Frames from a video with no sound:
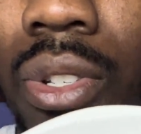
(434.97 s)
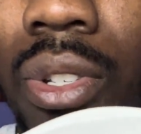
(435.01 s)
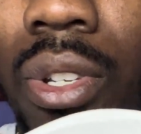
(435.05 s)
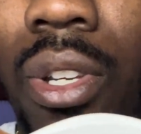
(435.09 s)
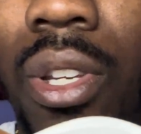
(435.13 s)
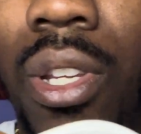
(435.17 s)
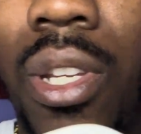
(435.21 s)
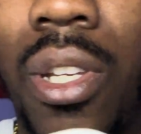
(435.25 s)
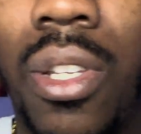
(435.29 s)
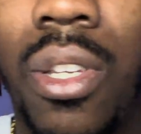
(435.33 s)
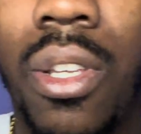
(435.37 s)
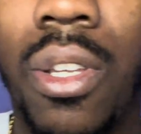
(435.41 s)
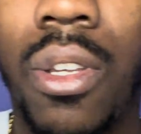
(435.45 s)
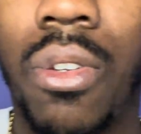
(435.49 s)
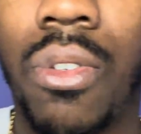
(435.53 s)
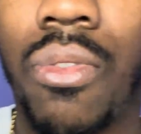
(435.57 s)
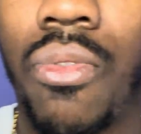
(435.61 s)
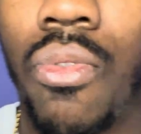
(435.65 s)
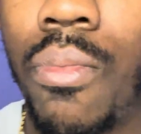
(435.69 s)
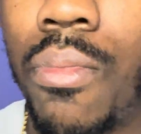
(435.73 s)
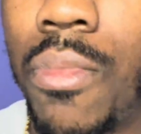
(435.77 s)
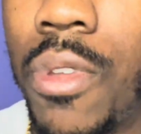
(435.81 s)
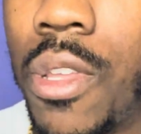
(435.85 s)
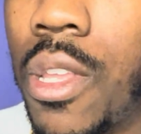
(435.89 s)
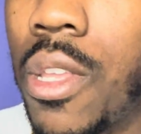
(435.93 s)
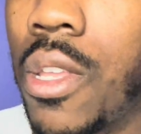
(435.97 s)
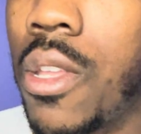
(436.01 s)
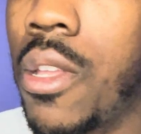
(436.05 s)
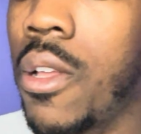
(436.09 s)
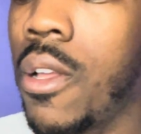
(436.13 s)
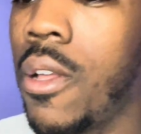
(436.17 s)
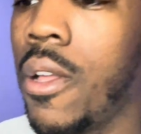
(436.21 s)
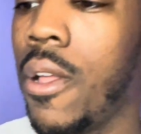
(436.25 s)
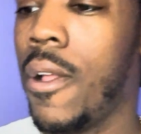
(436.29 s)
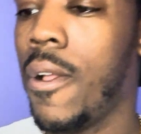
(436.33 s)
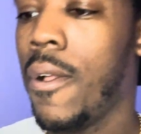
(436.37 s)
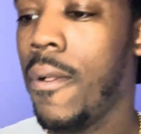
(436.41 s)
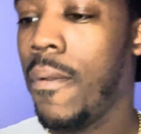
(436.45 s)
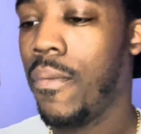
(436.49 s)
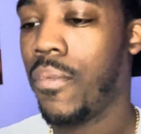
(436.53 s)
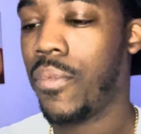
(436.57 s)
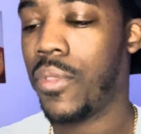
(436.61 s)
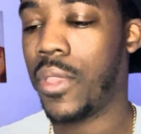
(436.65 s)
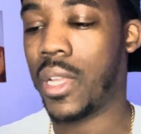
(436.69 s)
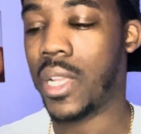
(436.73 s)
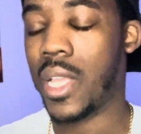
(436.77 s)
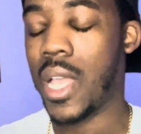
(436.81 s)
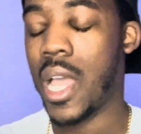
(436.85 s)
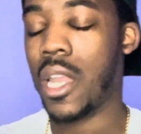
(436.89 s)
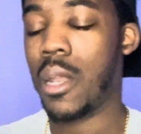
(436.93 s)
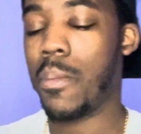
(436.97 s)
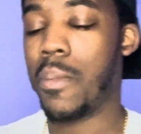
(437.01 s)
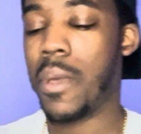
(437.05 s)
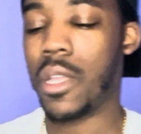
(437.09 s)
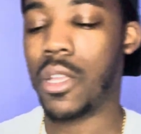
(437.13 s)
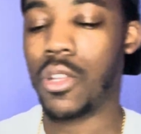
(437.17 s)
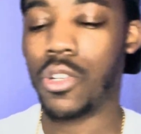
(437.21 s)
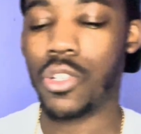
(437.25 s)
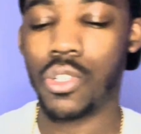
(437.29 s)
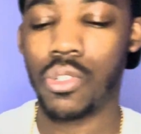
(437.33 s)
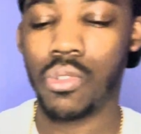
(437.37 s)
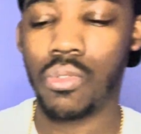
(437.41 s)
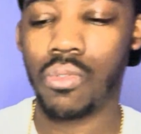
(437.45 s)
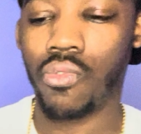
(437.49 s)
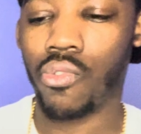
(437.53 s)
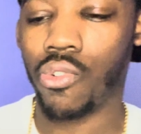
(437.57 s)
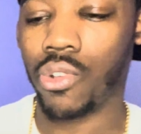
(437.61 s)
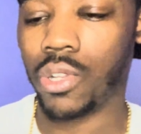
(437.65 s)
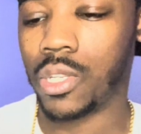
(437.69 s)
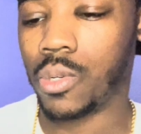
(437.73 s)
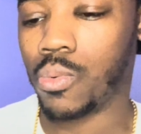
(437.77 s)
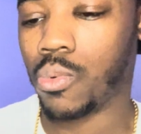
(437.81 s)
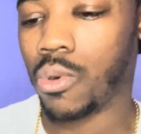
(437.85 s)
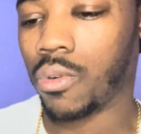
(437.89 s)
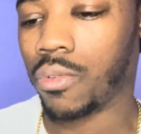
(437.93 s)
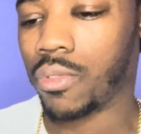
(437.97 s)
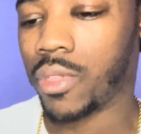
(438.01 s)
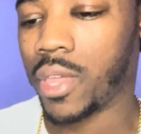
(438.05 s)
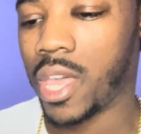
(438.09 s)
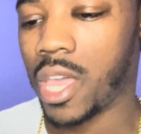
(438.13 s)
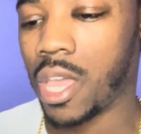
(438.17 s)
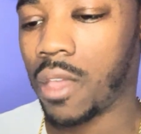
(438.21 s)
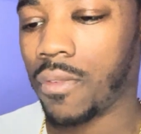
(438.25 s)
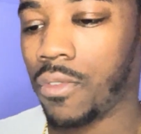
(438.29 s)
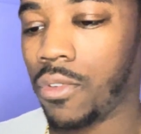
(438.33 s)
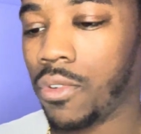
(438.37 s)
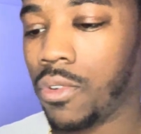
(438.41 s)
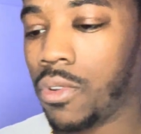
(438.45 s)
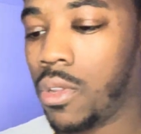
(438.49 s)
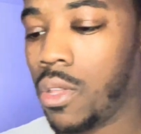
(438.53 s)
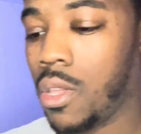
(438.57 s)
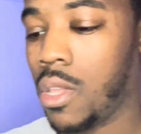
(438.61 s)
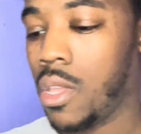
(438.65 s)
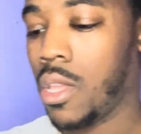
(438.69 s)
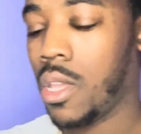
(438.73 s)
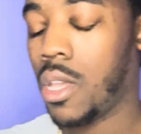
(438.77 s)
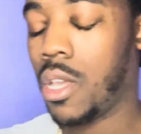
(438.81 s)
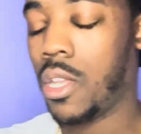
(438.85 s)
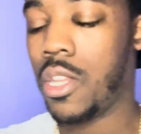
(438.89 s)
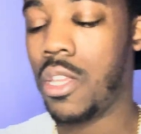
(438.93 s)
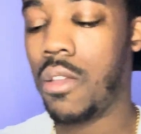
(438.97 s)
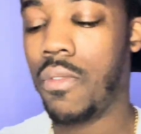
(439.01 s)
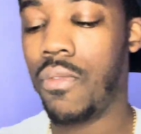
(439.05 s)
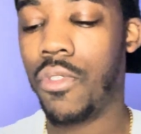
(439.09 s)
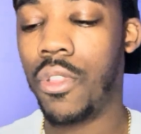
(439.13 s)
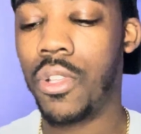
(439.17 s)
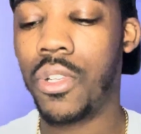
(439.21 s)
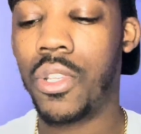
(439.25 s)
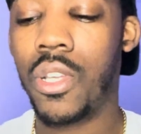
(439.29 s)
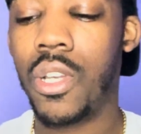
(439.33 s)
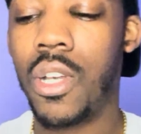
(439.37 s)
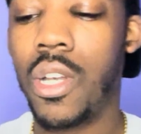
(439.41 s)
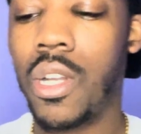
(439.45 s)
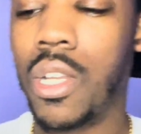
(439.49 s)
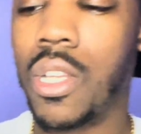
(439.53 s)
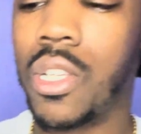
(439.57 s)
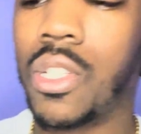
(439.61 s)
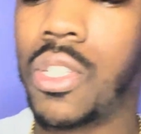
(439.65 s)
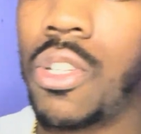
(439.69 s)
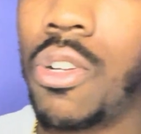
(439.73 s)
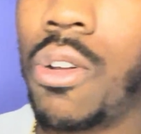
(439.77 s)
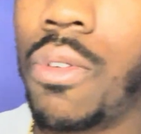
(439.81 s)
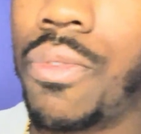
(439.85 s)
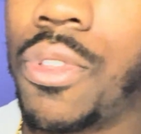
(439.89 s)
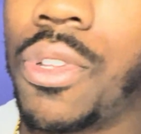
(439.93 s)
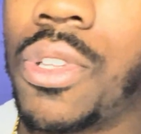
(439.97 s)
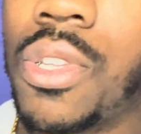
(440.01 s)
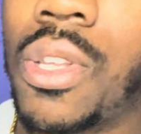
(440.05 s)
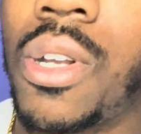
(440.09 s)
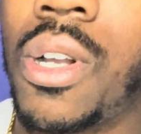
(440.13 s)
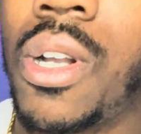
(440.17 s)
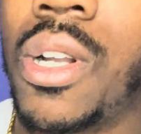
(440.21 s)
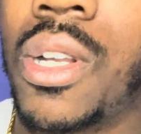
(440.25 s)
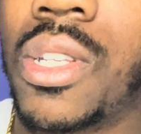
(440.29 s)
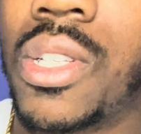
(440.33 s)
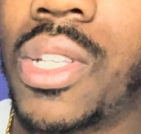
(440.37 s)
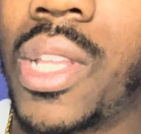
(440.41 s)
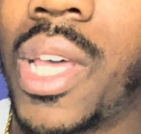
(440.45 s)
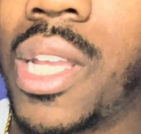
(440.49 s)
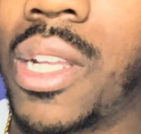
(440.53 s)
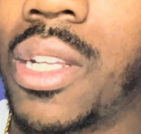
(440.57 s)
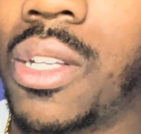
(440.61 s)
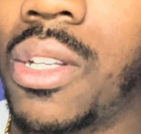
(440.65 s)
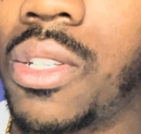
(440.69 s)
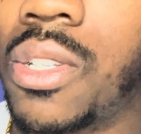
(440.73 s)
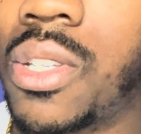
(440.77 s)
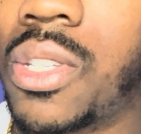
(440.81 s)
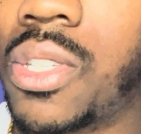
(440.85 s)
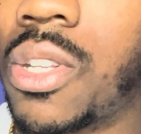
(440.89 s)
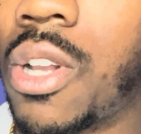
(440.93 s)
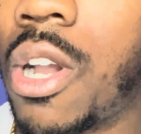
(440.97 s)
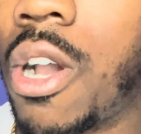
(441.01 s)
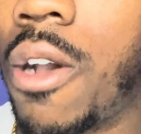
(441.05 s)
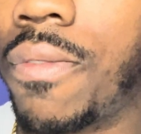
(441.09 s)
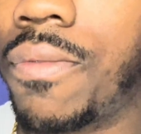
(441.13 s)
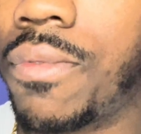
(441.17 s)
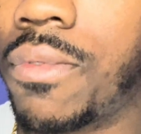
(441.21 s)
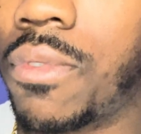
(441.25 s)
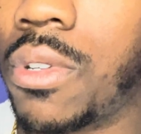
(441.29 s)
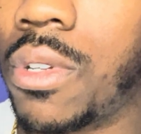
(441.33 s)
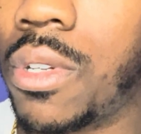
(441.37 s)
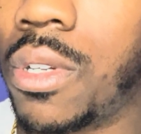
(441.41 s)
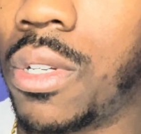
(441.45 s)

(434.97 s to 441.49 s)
to details for me that kind of make a shoe really worth having. And even the tongue itself, the tongue is like a soft